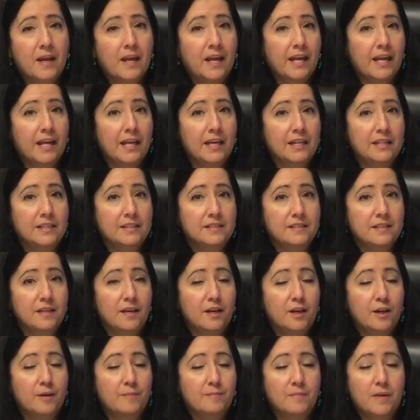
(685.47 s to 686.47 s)
And
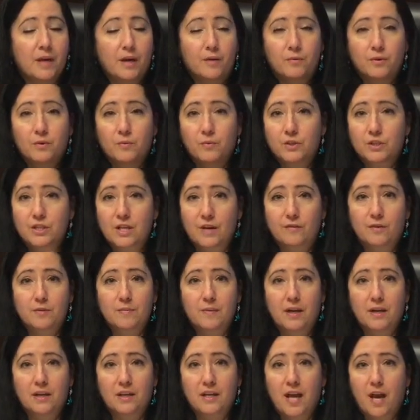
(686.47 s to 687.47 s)
I want to wish
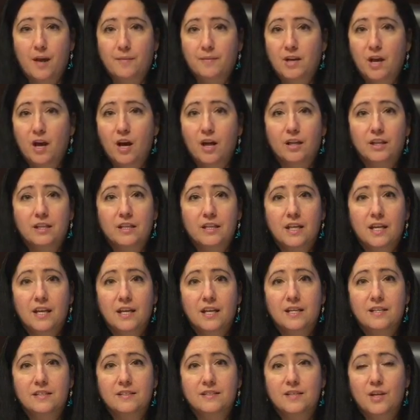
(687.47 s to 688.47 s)
everybody happy
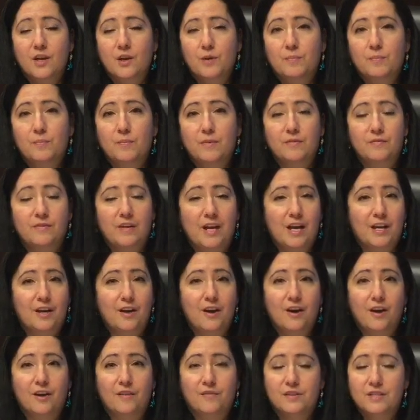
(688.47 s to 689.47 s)
holidays. Hope if you
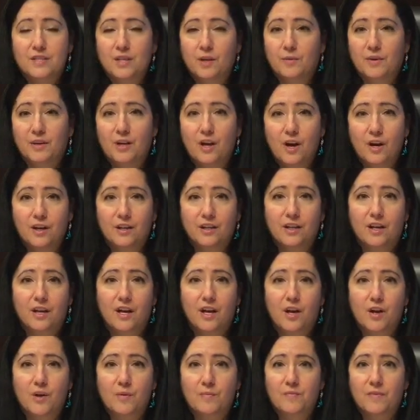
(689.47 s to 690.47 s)
celebrate Hanukkah,
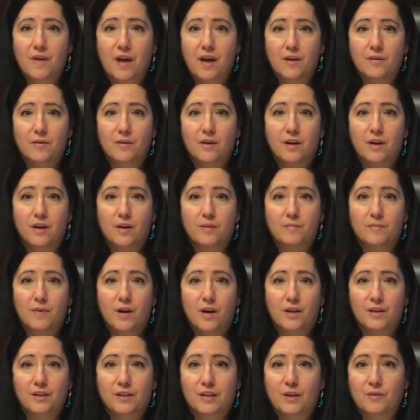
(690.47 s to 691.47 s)
I hope that
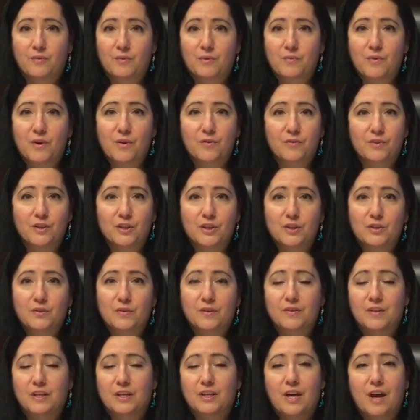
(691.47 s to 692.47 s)
holiday went well for
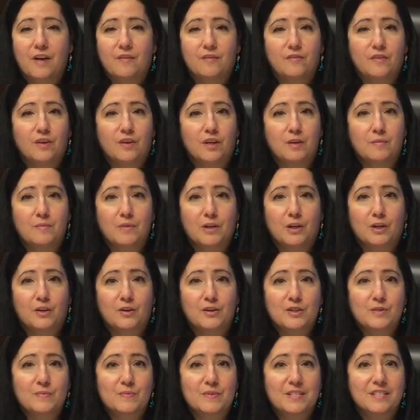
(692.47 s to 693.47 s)
you and that you have a very Merry
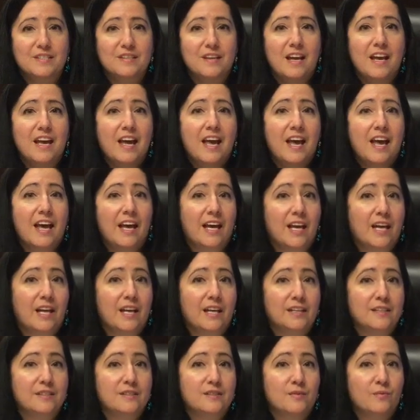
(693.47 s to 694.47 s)
Christmas.
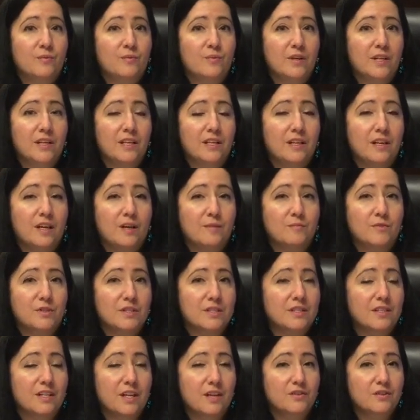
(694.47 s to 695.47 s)
And we
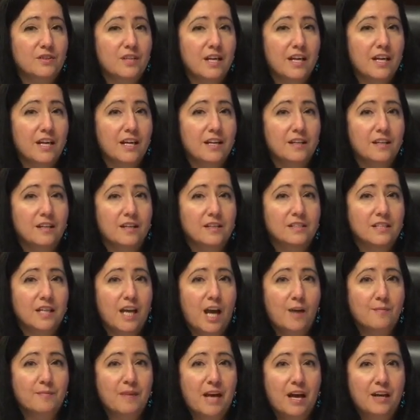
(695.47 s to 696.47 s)
just the other day,
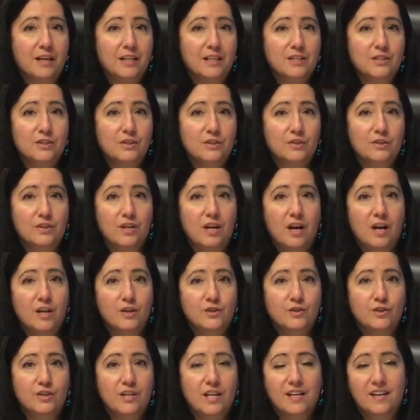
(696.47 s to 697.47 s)
DeKalb County turned
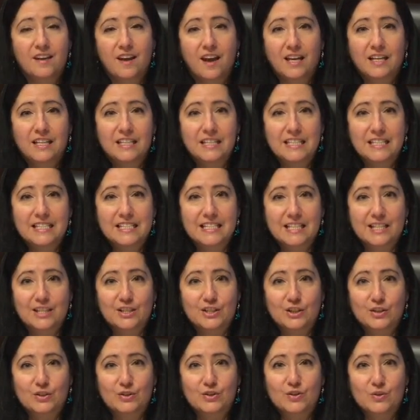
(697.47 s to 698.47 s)

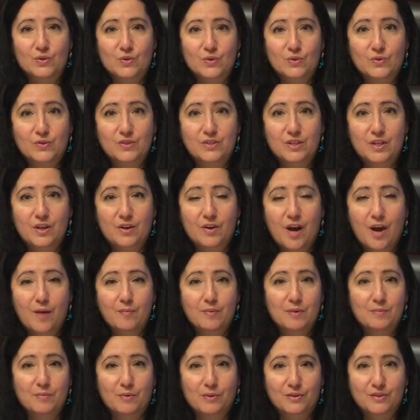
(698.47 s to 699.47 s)
196 years old, so
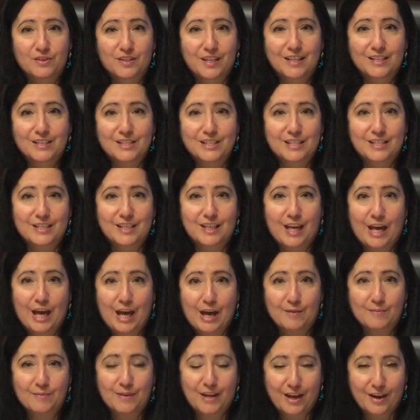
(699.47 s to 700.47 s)
happy birthday to
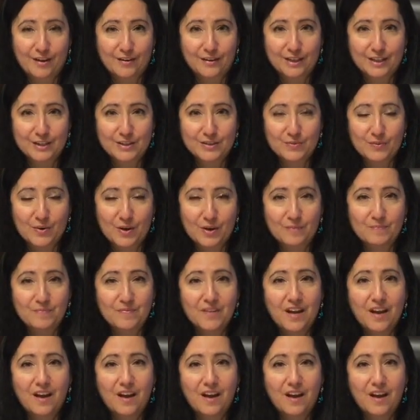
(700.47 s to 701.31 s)
DeKalb County as well.